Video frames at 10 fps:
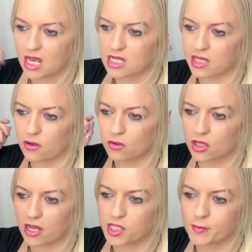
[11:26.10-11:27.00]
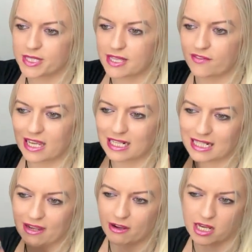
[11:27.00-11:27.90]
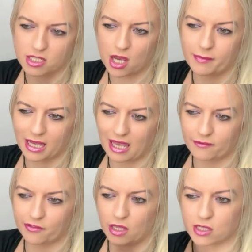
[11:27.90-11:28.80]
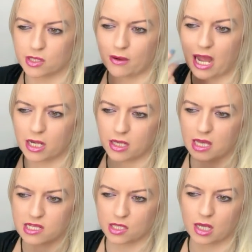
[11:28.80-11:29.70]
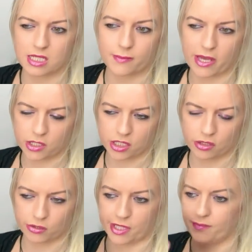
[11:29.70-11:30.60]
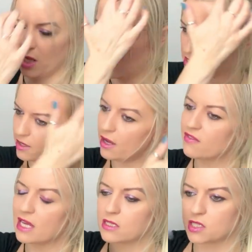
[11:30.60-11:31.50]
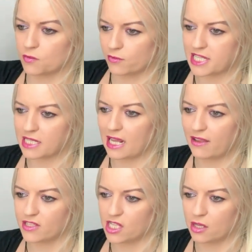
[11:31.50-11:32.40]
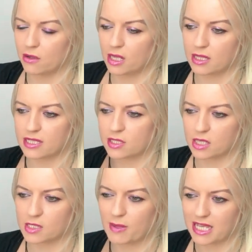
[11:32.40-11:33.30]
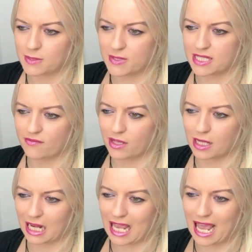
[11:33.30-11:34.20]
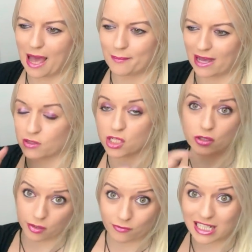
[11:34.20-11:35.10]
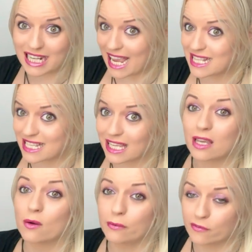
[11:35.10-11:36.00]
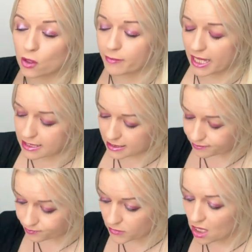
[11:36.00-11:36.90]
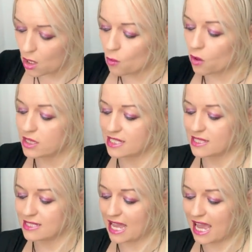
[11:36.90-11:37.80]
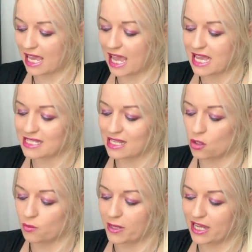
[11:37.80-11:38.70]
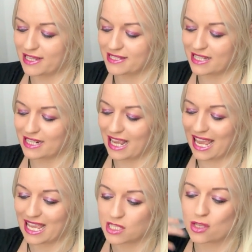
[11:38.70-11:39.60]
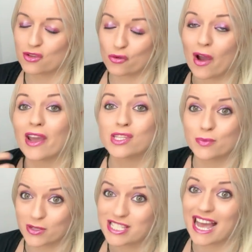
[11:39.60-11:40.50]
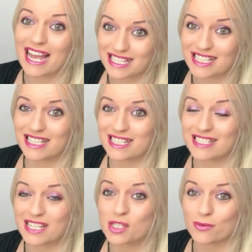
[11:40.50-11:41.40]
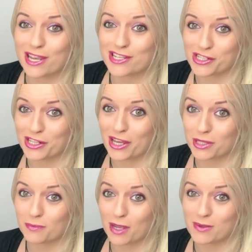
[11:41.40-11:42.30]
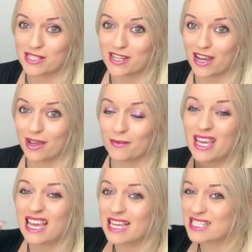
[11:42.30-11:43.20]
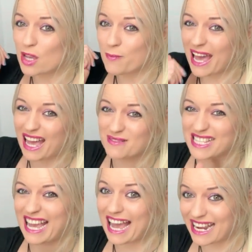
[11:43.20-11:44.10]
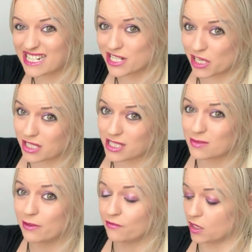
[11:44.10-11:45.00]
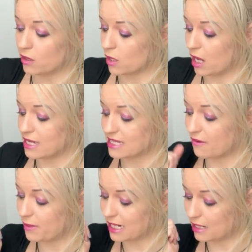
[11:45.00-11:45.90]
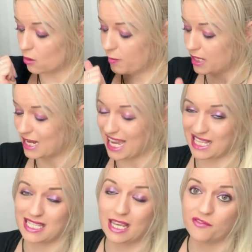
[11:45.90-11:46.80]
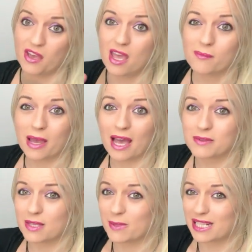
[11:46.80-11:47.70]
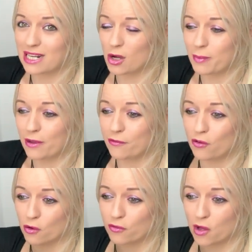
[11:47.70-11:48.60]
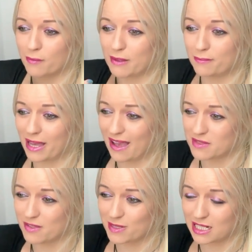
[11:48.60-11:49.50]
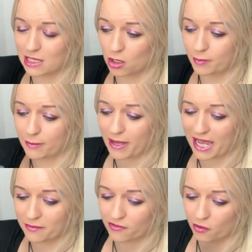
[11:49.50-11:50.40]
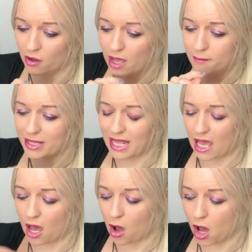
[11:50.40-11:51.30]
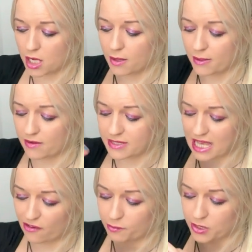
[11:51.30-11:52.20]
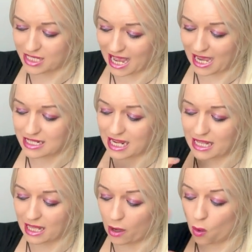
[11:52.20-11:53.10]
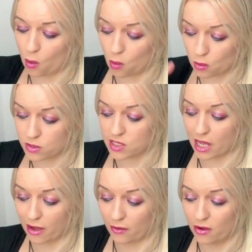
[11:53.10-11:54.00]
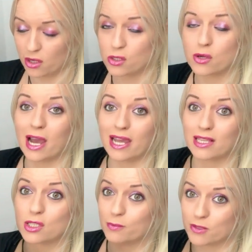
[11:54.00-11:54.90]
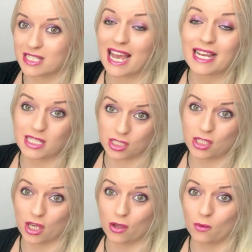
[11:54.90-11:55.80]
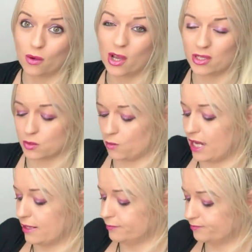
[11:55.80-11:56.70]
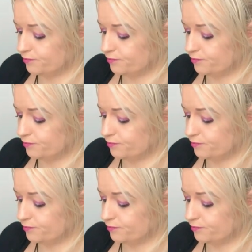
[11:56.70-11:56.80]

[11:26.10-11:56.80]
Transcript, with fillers: So those specific lyrics coming in for you. So I know that song is about children. So if that doesn't resonate to you and the song's being specifically about children, relating with your person, what this is saying is that your person is trying to protect this situation at the moment in time. So perhaps their actions with you guys have been a little bit negative. Perhaps they've been a little bit forthcoming. Perhaps they've been a little bit painful. But they are on a bit of self-protect and they are also trying to protect you as well.